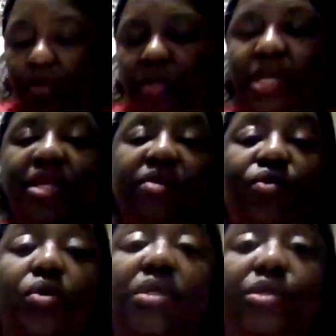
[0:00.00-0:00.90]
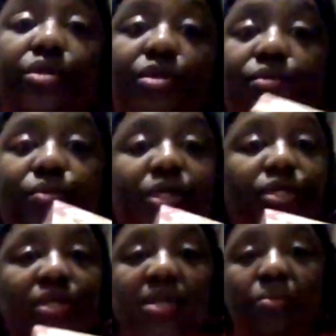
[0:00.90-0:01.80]
And then, of course, you know, once
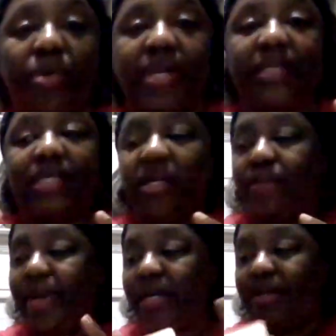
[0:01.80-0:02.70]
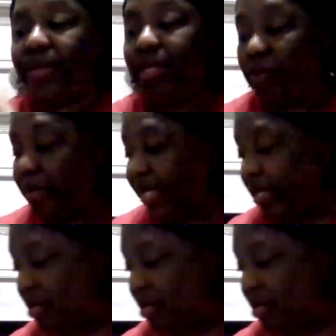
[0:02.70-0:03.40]
you get them wet, I take them out of there anyway,